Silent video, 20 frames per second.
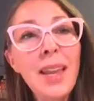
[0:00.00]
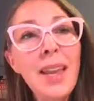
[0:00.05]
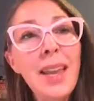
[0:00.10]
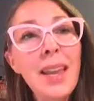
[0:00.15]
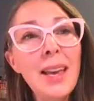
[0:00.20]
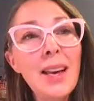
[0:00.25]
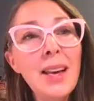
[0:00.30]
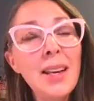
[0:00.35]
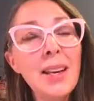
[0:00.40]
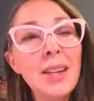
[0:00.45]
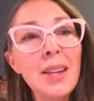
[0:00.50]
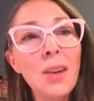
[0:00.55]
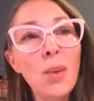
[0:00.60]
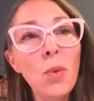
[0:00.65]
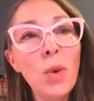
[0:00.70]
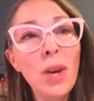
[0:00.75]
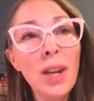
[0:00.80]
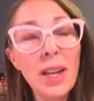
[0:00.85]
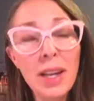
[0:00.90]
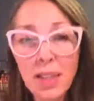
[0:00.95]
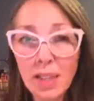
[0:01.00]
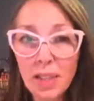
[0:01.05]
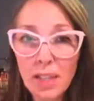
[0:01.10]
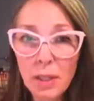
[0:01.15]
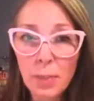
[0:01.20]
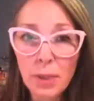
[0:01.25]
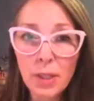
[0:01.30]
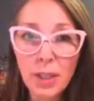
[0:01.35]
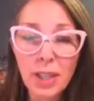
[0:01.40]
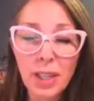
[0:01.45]
And in
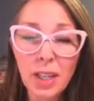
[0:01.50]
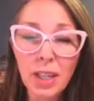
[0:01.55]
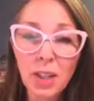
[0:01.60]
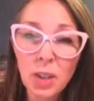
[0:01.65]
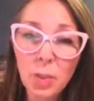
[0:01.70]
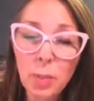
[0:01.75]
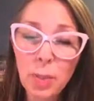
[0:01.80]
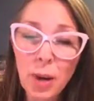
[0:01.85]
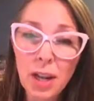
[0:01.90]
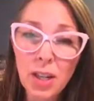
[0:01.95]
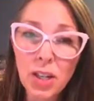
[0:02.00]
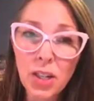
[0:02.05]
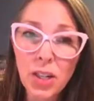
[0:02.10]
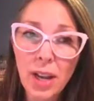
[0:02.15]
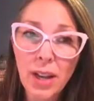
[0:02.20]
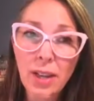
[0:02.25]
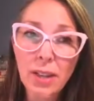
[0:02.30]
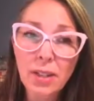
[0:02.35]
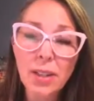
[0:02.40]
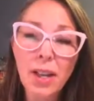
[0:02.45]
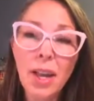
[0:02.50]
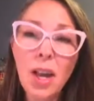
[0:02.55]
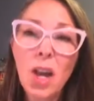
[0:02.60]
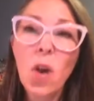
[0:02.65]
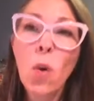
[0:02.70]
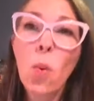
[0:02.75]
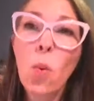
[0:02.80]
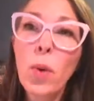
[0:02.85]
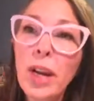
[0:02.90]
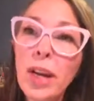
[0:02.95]
this particular project,
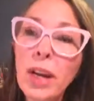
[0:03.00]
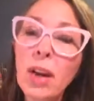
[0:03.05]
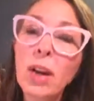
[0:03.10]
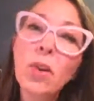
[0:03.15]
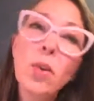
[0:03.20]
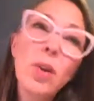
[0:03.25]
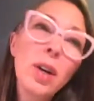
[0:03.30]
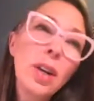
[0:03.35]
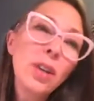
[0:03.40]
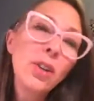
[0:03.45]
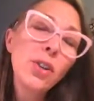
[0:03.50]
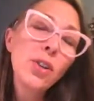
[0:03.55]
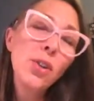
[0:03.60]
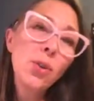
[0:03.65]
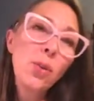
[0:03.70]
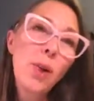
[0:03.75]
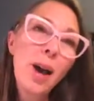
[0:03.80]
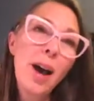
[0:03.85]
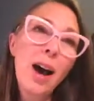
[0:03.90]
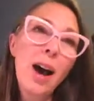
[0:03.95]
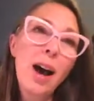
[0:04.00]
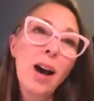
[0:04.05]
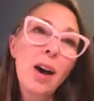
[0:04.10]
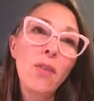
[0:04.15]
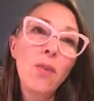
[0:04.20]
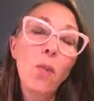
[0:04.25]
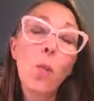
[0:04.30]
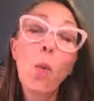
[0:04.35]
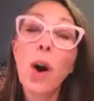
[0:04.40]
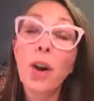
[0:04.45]
we are going to
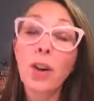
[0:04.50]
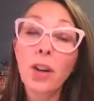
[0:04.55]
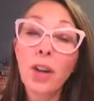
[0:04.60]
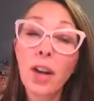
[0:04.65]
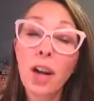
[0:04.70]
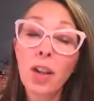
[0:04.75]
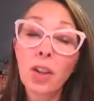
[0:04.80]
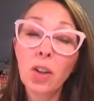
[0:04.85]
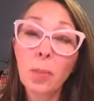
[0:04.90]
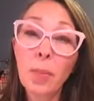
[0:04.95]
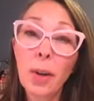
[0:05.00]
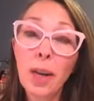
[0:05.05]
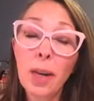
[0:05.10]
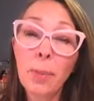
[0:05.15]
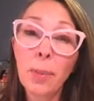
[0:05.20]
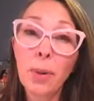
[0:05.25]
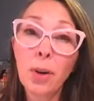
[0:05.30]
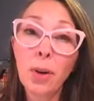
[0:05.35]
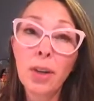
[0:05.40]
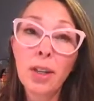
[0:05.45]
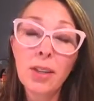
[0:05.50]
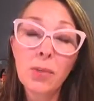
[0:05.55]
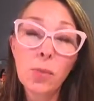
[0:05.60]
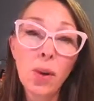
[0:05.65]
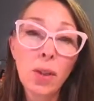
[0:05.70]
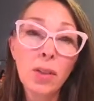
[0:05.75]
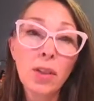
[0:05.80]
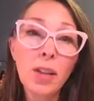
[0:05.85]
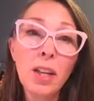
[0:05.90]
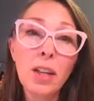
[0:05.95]
have watercolor paper, and
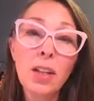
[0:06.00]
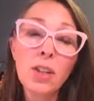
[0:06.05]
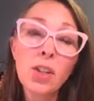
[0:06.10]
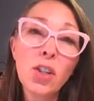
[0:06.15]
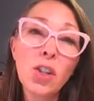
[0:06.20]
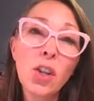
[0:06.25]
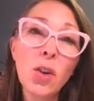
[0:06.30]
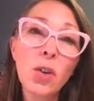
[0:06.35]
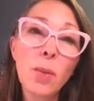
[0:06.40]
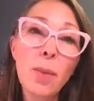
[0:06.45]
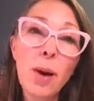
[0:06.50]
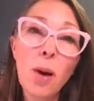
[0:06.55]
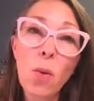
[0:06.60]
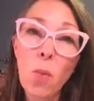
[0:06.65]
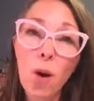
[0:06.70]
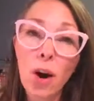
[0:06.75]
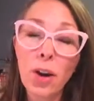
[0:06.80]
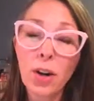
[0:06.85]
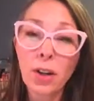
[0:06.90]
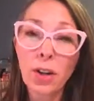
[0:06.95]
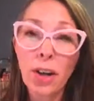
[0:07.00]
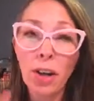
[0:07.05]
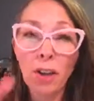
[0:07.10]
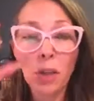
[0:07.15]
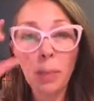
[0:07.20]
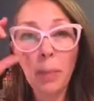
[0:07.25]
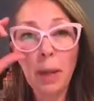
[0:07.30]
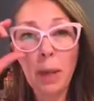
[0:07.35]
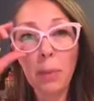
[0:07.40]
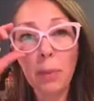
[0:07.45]
one thing to note about
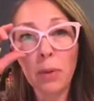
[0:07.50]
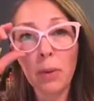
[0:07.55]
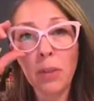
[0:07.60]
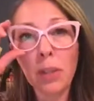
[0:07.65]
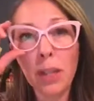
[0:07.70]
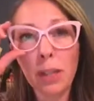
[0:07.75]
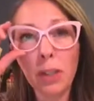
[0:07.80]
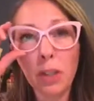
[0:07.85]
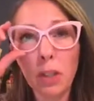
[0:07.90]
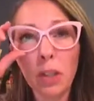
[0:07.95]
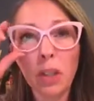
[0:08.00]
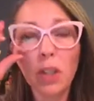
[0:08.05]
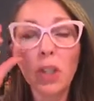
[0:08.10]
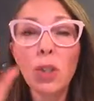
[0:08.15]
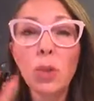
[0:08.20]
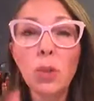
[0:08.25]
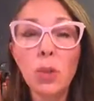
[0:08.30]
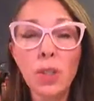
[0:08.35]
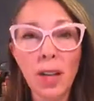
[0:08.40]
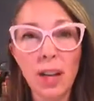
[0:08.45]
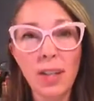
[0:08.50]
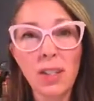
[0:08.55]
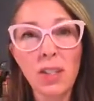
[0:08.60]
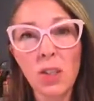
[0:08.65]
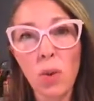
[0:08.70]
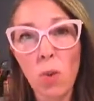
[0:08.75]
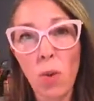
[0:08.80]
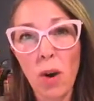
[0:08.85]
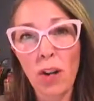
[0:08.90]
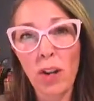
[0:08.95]
watercolor paper is that there are 2 sides
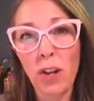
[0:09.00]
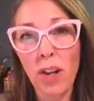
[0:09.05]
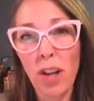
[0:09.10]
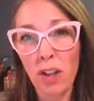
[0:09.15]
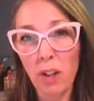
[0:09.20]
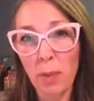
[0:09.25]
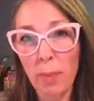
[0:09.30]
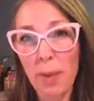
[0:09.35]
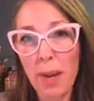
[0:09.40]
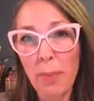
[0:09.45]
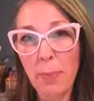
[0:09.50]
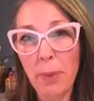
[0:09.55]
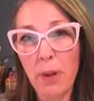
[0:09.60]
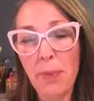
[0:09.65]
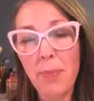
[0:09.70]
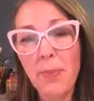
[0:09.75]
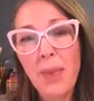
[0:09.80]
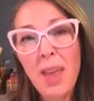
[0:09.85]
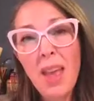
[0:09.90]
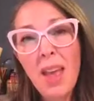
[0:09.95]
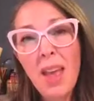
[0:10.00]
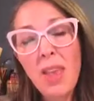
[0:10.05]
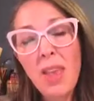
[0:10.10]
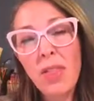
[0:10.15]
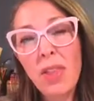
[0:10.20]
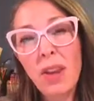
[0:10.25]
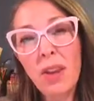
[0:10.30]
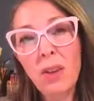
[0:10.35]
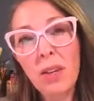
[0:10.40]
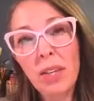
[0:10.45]
to watercolor paper.
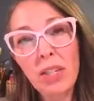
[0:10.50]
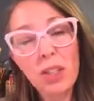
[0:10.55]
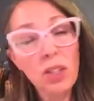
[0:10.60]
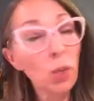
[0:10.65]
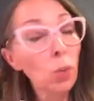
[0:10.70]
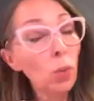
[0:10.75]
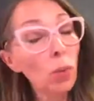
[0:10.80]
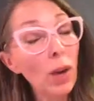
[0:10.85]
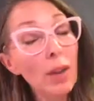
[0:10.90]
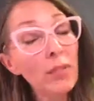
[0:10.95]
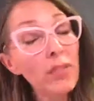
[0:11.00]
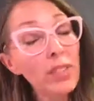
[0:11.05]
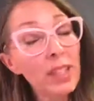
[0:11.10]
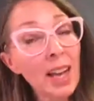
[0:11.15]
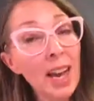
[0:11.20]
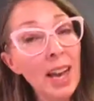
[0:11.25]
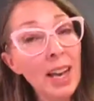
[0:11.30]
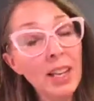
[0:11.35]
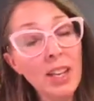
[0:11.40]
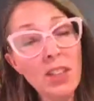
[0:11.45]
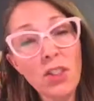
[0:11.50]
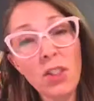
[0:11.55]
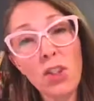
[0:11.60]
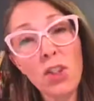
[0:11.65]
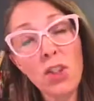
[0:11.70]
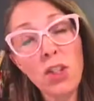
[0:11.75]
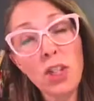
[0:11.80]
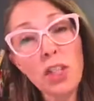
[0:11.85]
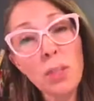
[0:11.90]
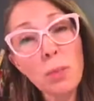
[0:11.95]
There is the rough side and
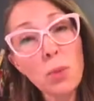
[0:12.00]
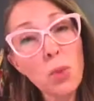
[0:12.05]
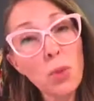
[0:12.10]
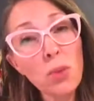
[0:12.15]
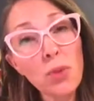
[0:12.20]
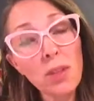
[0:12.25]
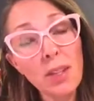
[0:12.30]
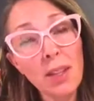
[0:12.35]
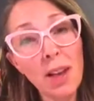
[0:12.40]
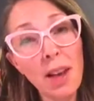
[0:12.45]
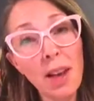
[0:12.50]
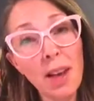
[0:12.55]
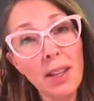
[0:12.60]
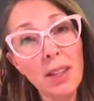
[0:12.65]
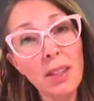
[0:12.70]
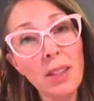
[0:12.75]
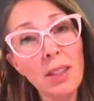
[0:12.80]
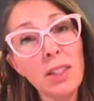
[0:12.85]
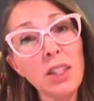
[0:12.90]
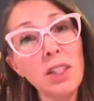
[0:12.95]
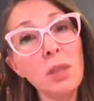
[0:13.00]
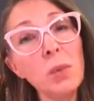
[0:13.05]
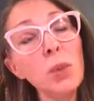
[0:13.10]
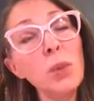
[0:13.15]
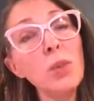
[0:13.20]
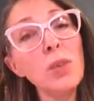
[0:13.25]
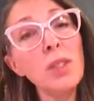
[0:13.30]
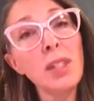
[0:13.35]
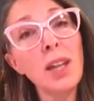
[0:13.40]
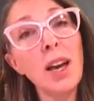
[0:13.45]
there's the smooth side. The
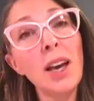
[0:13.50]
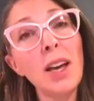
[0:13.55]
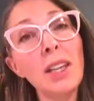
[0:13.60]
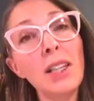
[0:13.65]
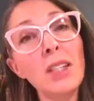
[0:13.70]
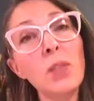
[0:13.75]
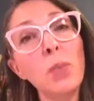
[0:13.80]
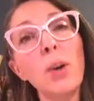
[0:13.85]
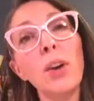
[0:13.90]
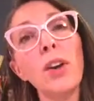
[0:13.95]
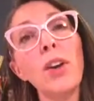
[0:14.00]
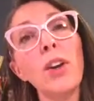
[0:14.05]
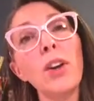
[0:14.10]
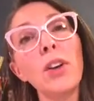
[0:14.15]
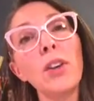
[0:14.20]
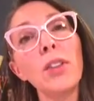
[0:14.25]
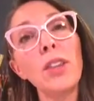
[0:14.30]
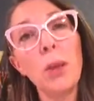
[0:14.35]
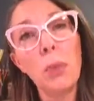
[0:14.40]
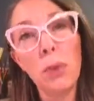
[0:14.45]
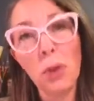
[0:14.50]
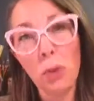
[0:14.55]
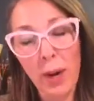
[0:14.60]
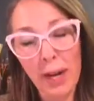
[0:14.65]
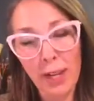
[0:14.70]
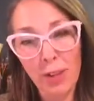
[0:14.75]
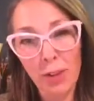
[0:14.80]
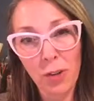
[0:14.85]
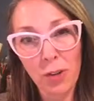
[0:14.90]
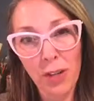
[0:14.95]
smooth side is where they would
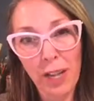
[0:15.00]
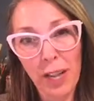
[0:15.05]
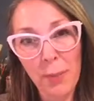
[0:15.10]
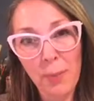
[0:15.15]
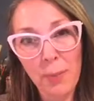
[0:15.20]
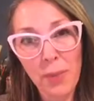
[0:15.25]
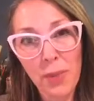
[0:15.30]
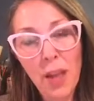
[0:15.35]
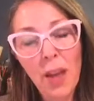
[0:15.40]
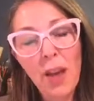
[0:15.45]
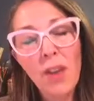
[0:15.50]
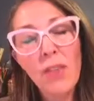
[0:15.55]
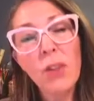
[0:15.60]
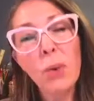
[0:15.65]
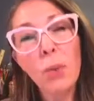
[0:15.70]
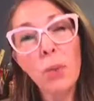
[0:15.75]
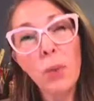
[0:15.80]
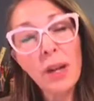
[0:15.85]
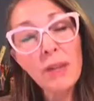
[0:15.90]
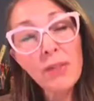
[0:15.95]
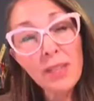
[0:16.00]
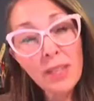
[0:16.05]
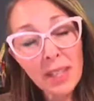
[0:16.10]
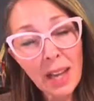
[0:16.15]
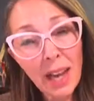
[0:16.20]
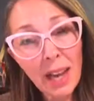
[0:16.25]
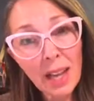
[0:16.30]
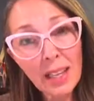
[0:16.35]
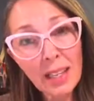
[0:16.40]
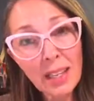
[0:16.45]
write their name. The rough
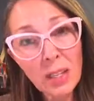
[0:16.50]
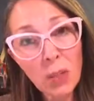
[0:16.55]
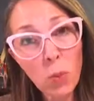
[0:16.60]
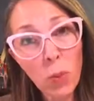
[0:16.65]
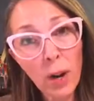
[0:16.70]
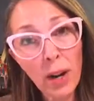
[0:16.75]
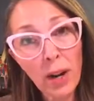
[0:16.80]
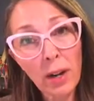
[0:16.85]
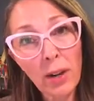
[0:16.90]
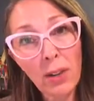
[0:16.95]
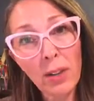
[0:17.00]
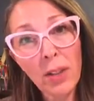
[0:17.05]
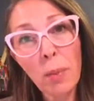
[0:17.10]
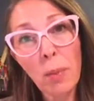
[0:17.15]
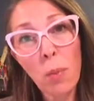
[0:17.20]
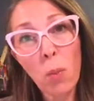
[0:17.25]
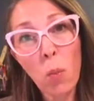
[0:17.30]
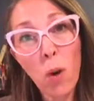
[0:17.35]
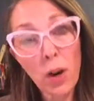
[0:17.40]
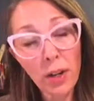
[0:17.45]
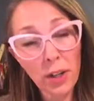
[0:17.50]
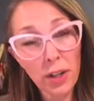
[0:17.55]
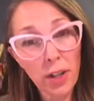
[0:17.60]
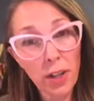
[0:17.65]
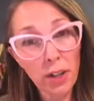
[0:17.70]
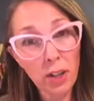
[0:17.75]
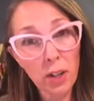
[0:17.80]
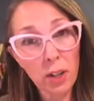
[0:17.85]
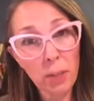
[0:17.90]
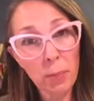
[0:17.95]
side is where the
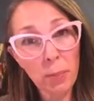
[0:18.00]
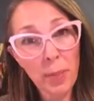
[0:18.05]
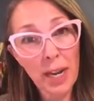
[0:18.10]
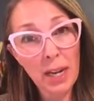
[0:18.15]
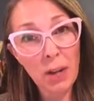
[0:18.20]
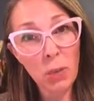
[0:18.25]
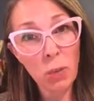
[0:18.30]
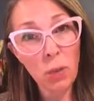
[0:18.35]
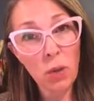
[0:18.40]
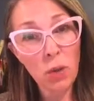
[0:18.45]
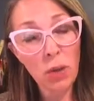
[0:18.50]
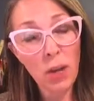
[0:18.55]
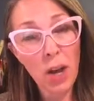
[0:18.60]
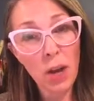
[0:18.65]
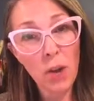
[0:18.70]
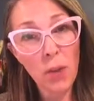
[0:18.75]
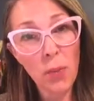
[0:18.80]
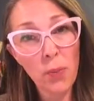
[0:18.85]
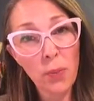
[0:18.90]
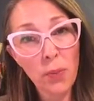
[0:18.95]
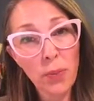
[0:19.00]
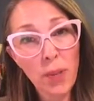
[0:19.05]
watercolor paint will go.